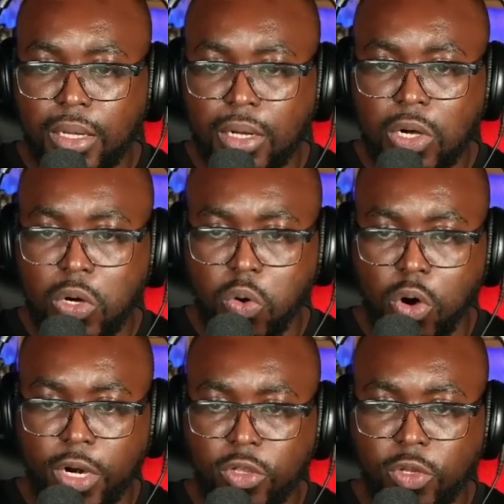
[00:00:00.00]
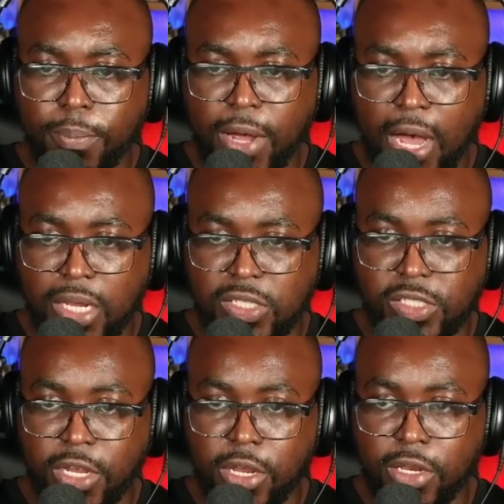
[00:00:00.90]
According to the
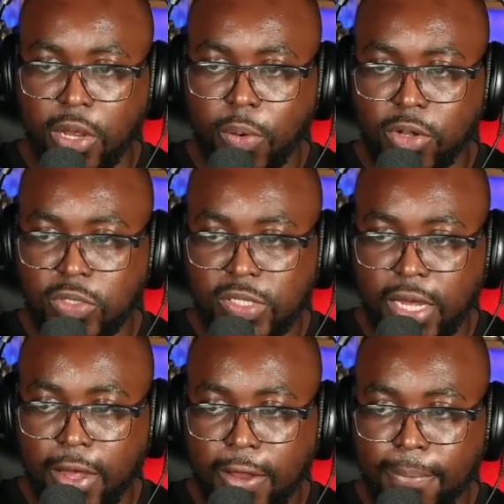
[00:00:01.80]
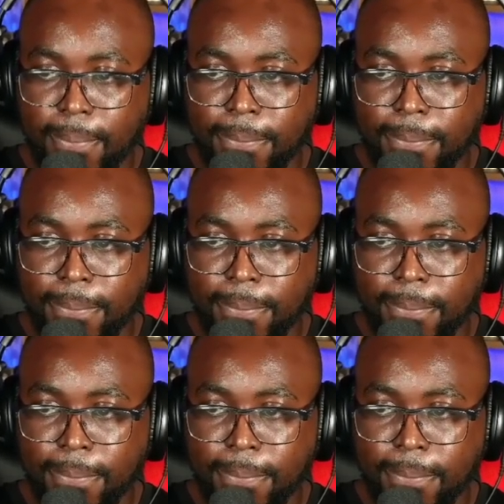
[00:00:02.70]
policy, they went on to say,